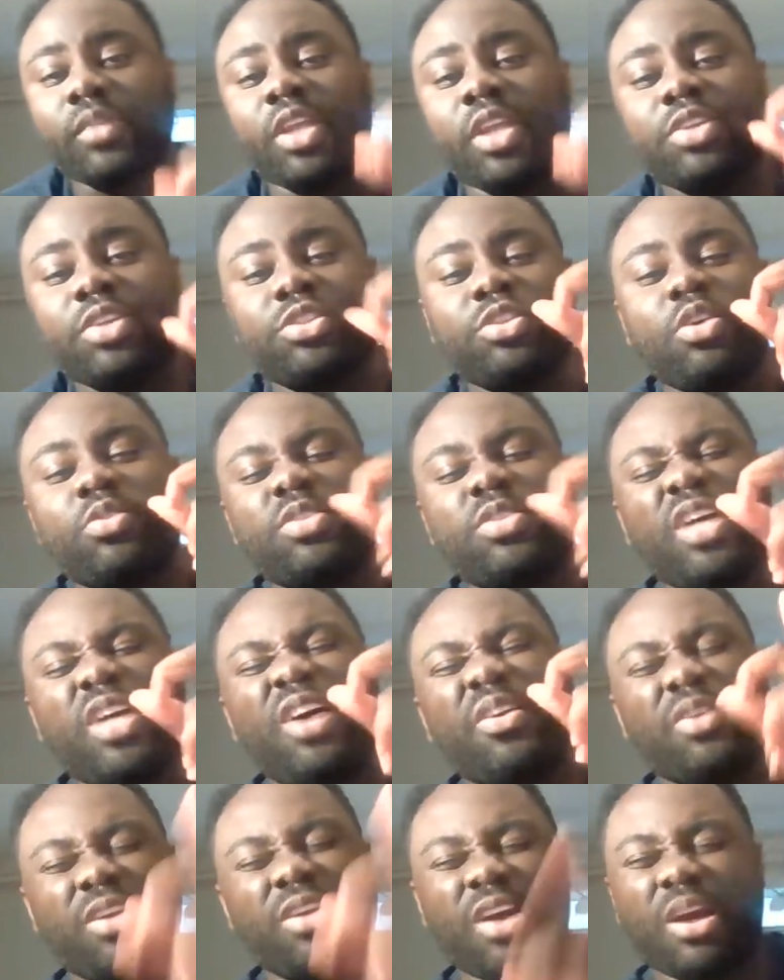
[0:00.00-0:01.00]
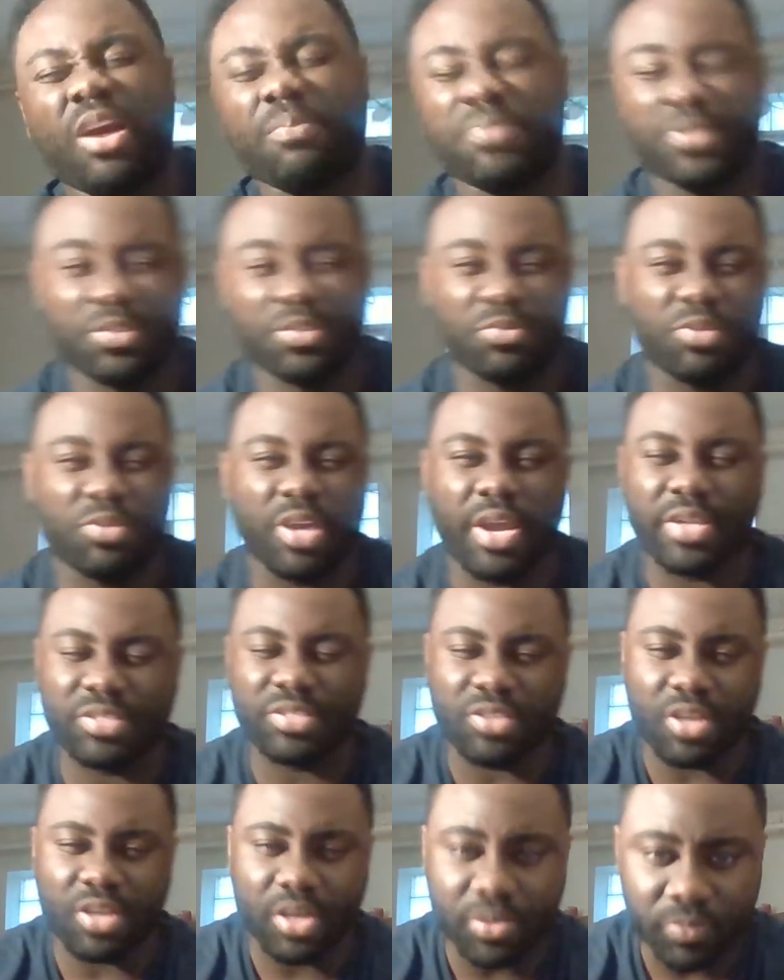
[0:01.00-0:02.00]
That shows how incompetent you guys
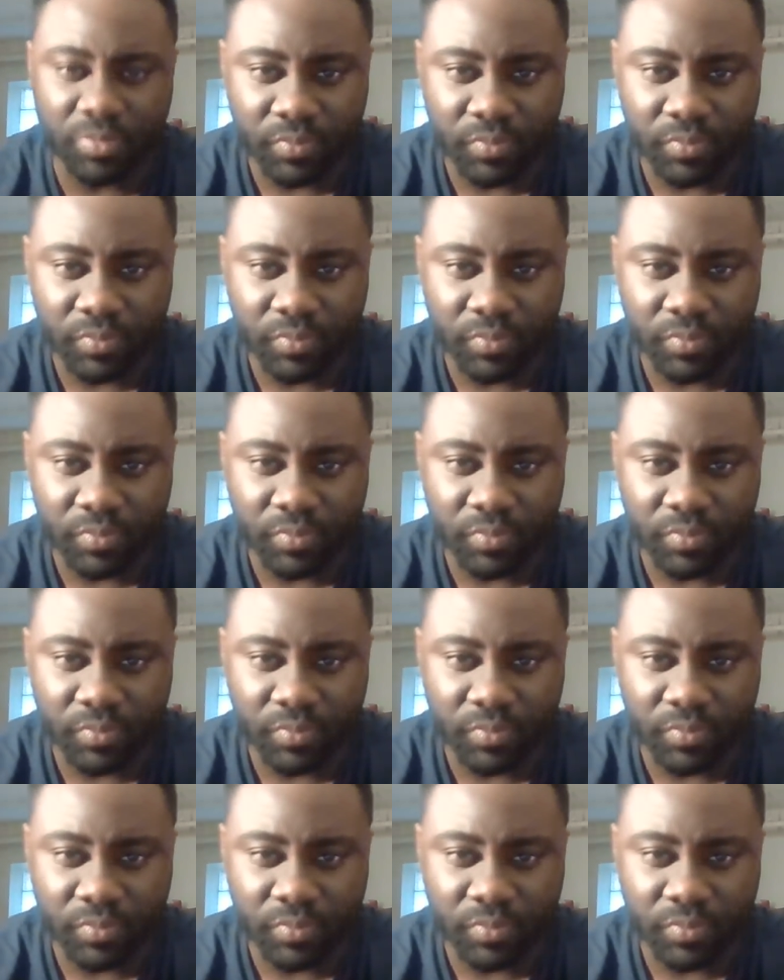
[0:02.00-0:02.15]
are.